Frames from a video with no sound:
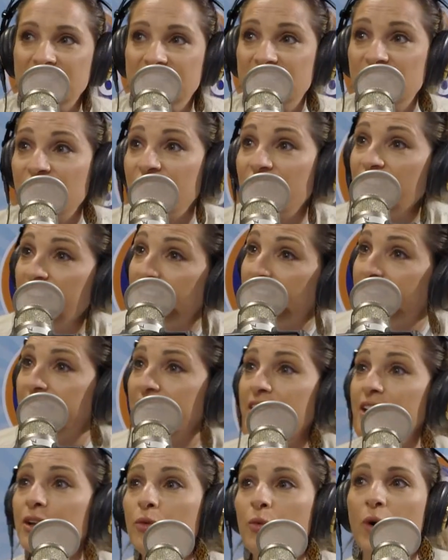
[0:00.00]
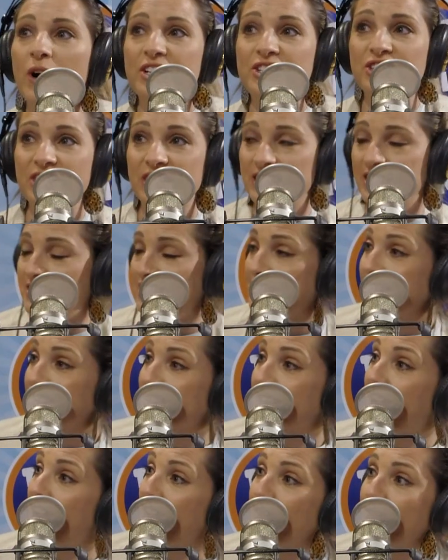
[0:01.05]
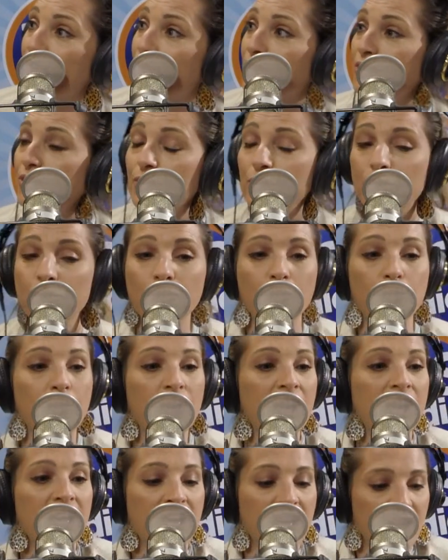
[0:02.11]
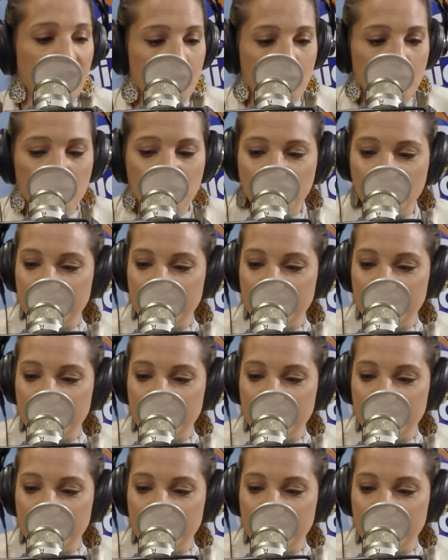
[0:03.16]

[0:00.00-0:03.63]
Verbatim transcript: she's feeling, what she's discovered, who who